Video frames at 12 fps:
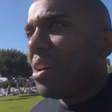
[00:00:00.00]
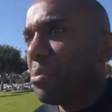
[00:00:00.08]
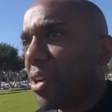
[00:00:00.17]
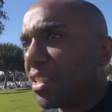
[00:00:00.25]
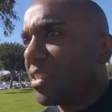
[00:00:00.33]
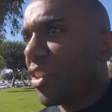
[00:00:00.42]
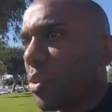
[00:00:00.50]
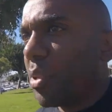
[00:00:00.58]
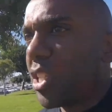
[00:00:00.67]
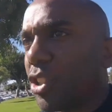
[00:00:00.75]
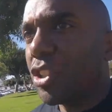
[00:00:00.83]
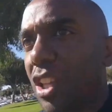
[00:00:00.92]
but the
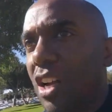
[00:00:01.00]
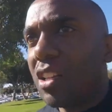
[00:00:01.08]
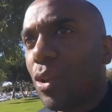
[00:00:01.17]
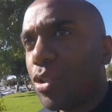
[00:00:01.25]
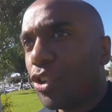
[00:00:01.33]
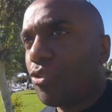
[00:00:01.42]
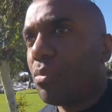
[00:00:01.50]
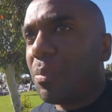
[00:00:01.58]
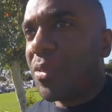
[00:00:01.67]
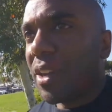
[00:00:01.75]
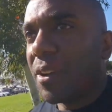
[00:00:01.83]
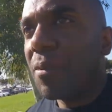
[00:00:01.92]
beach looked a lot closer from
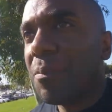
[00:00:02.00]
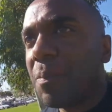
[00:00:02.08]
up there.